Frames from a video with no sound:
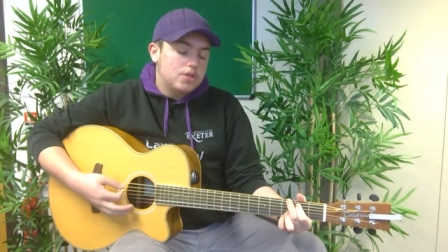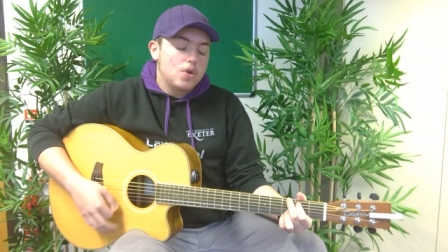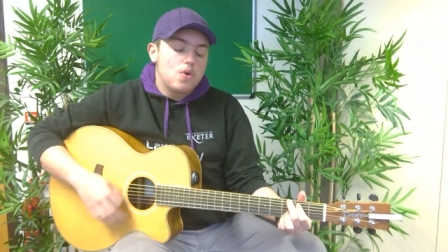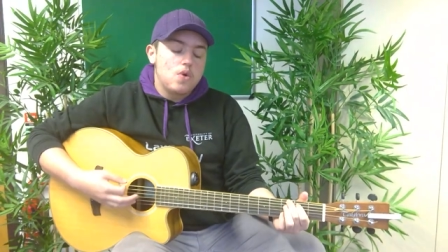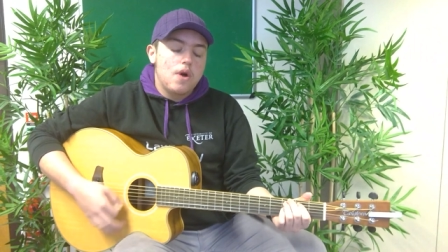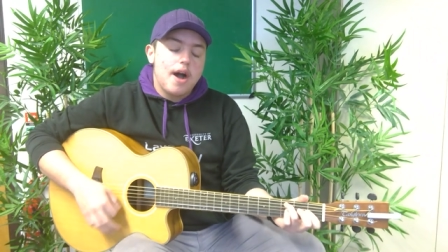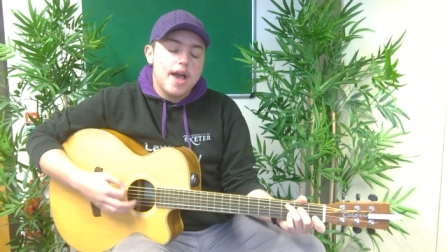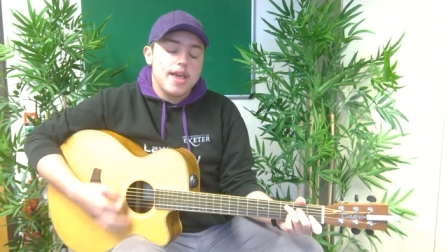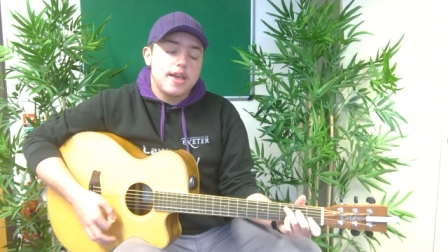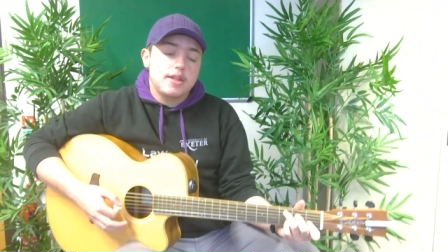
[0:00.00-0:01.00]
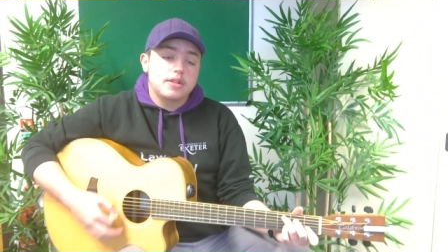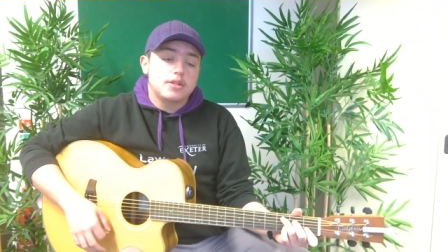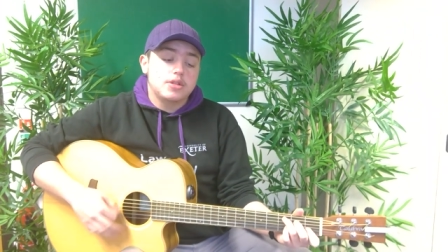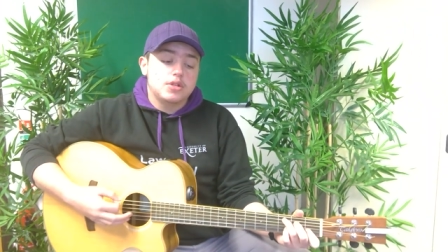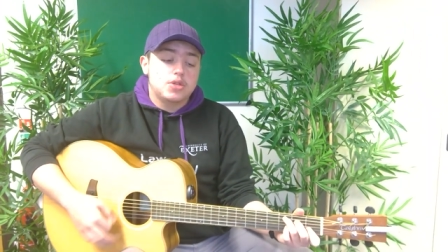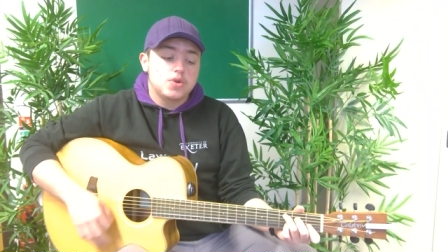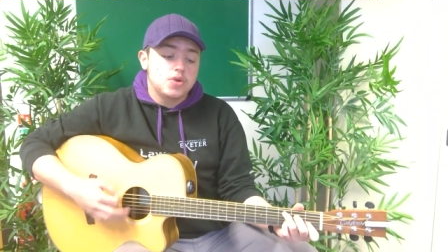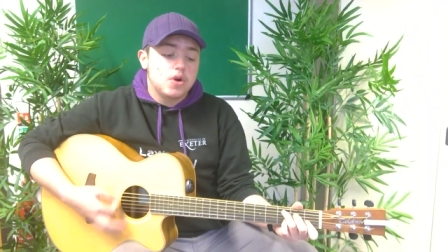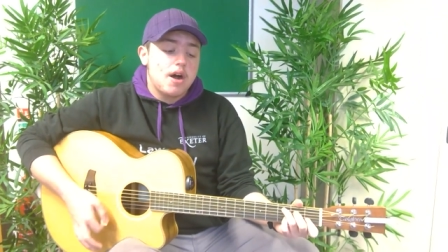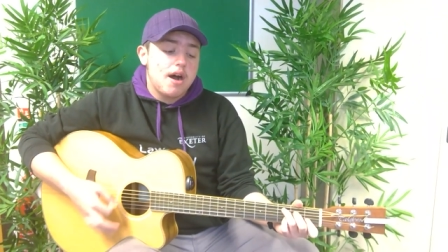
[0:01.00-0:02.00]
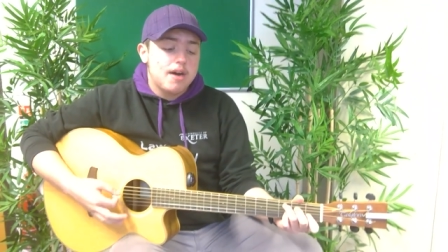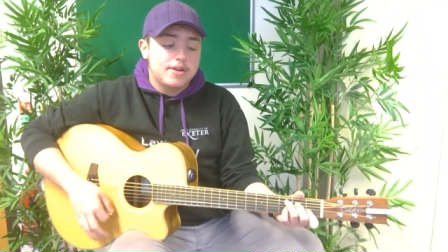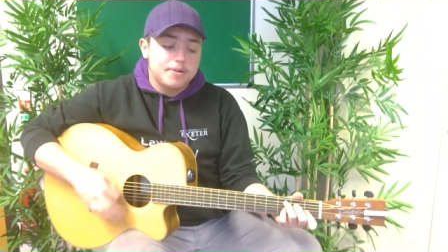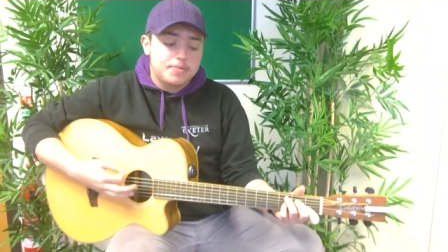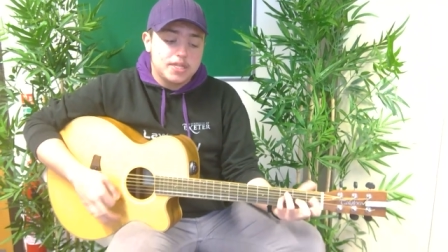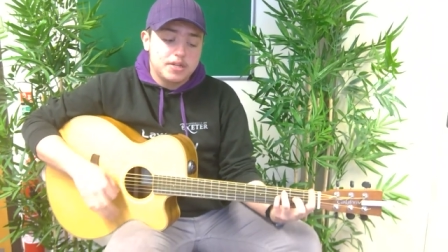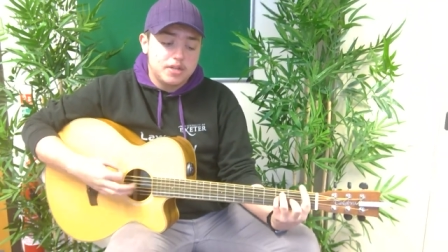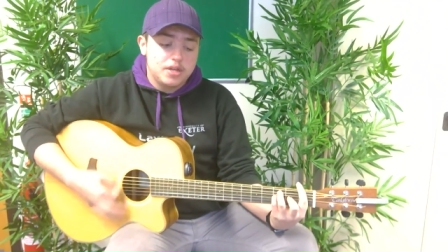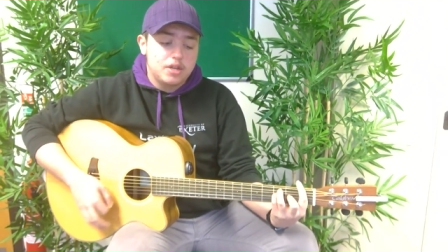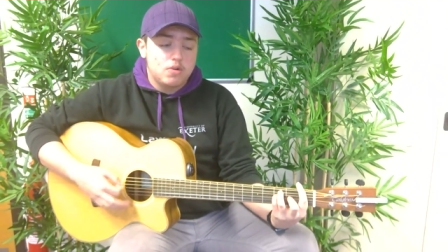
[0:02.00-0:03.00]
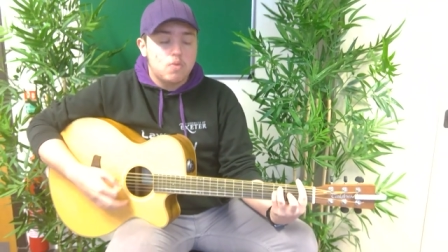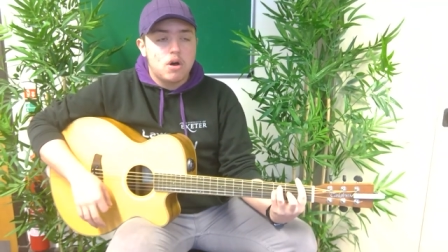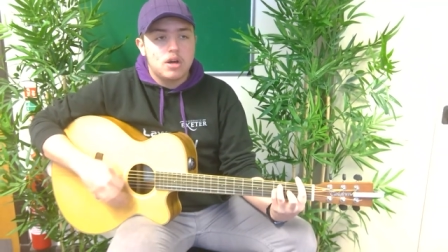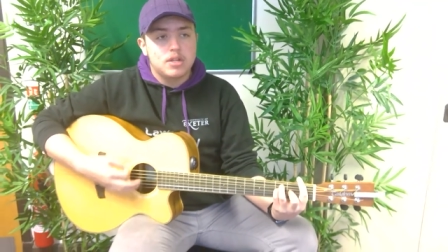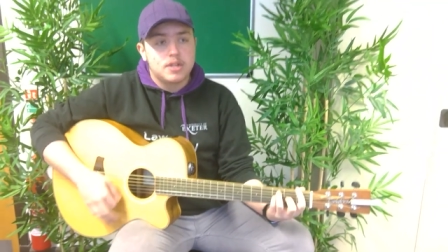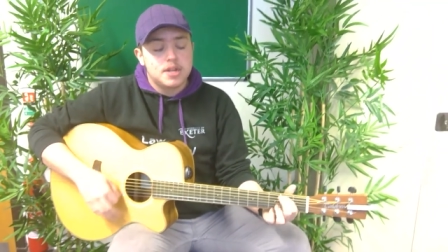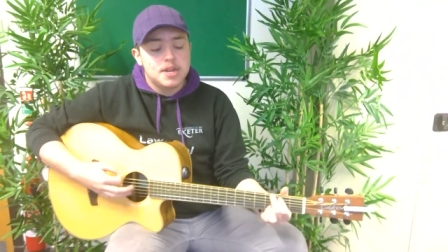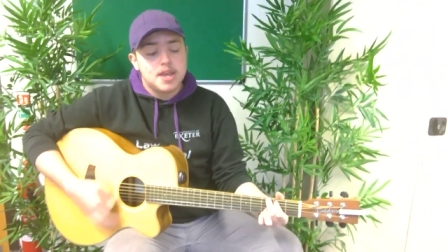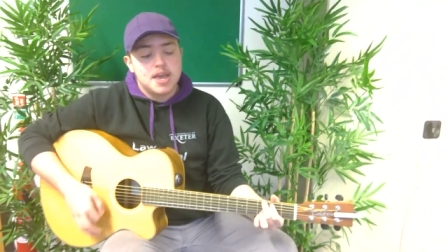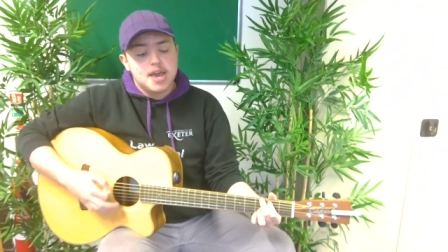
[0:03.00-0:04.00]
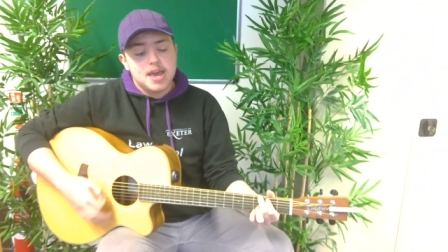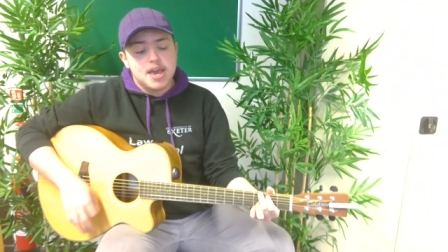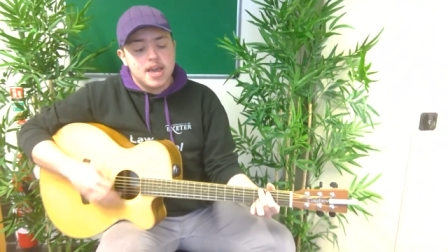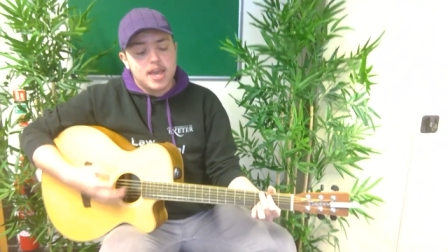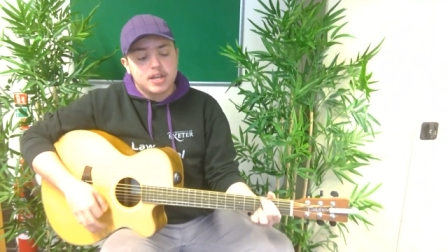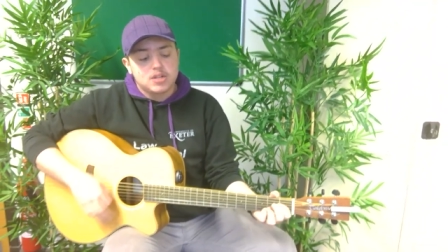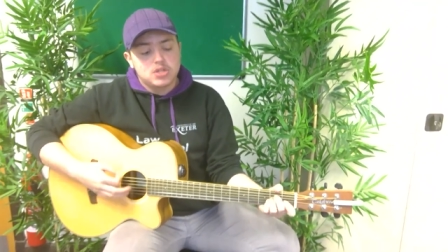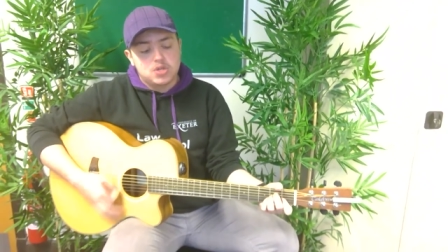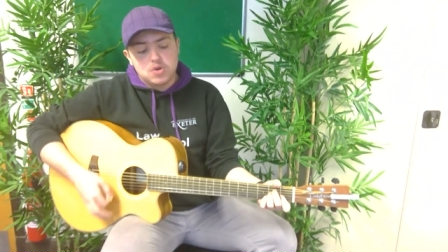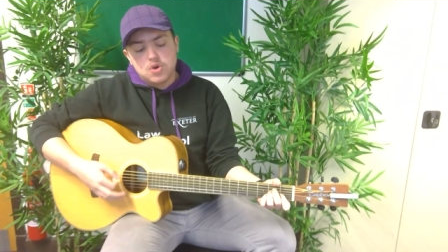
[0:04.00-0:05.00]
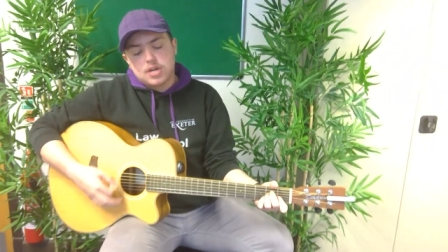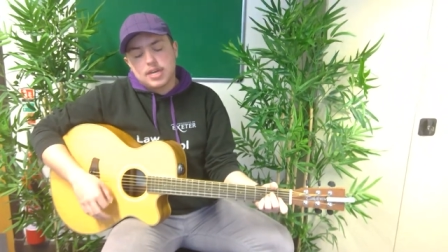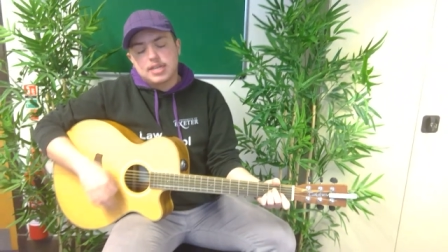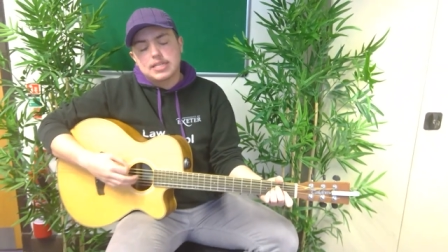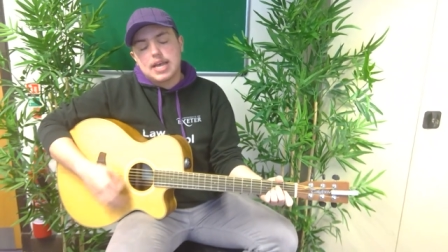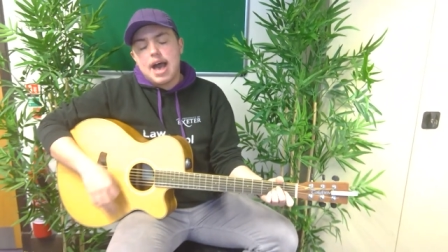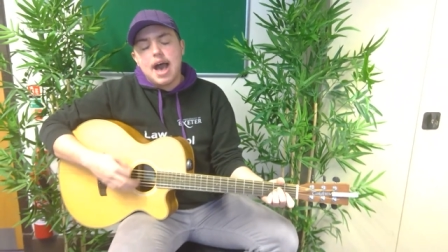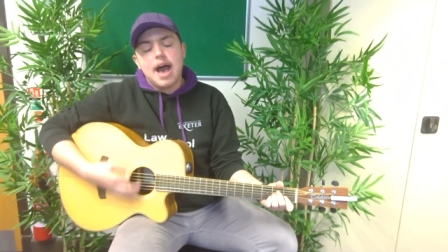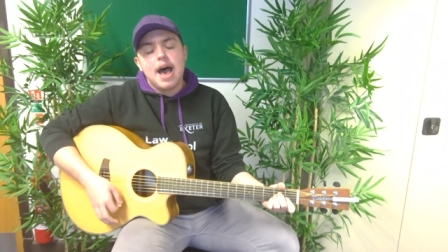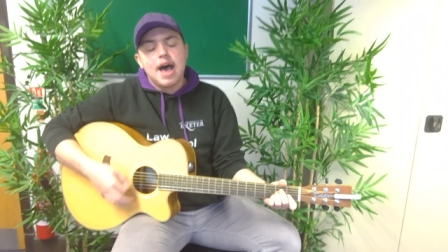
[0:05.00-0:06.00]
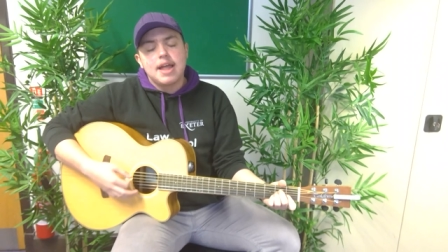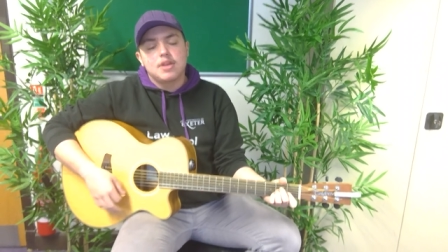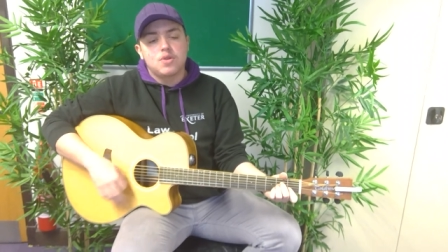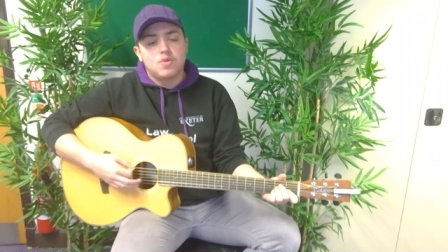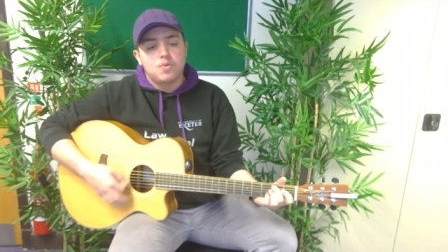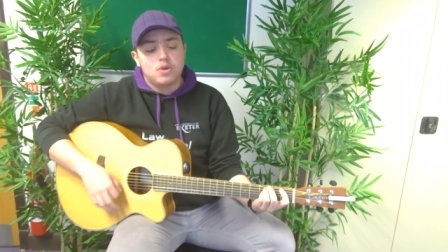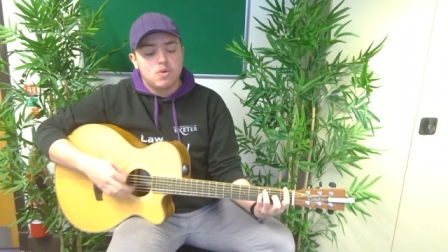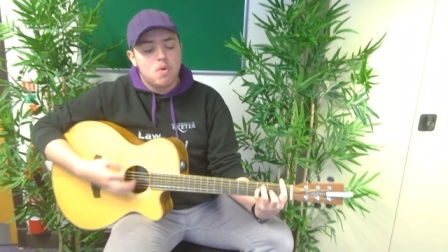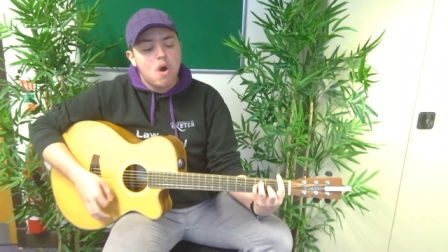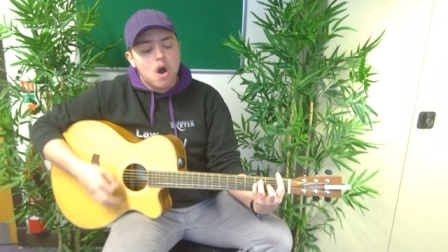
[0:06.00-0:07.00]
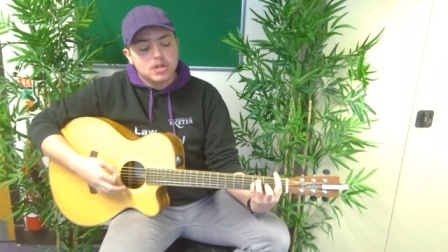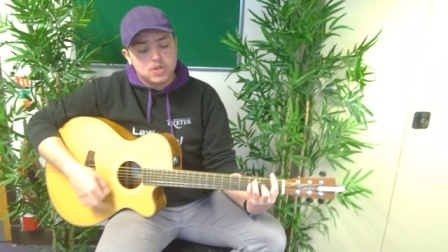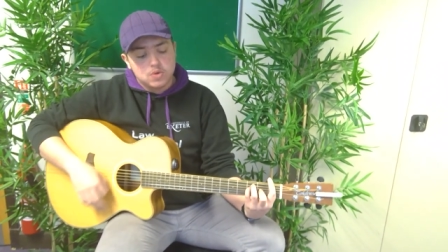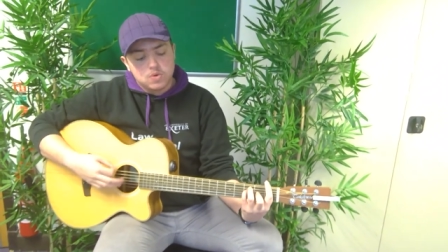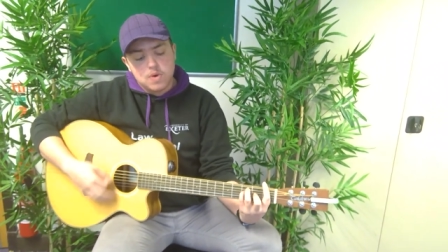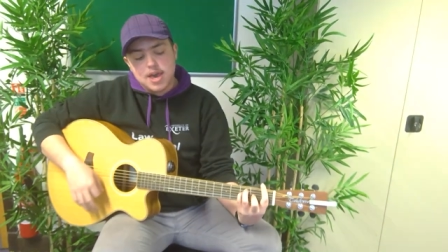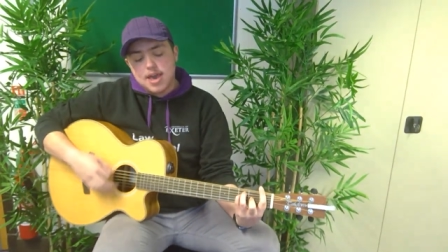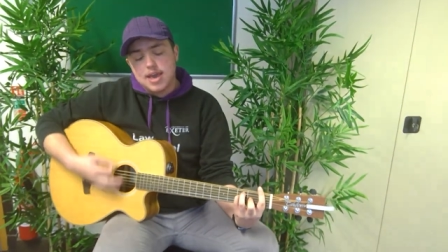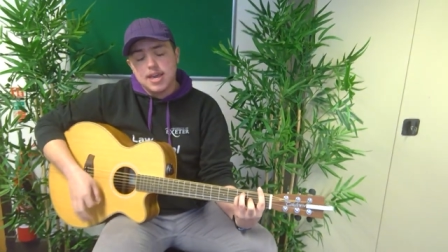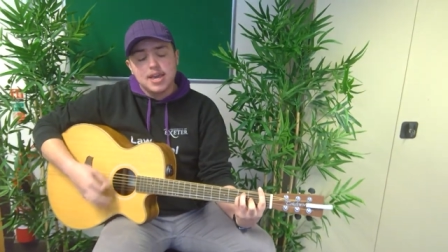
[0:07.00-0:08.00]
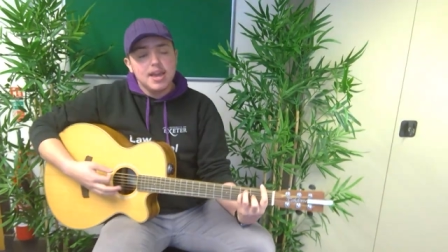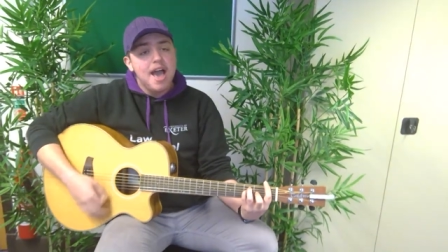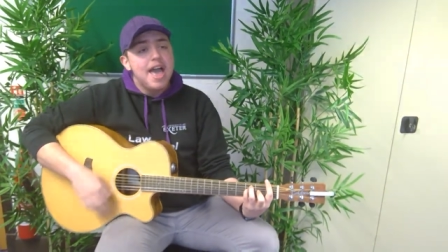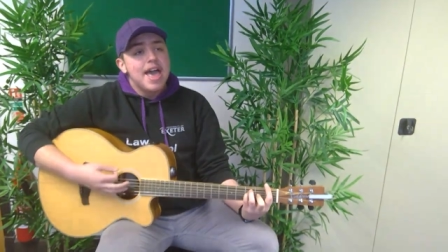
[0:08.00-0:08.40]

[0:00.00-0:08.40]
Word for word: So I interrupted it one day and took his hand and we walked away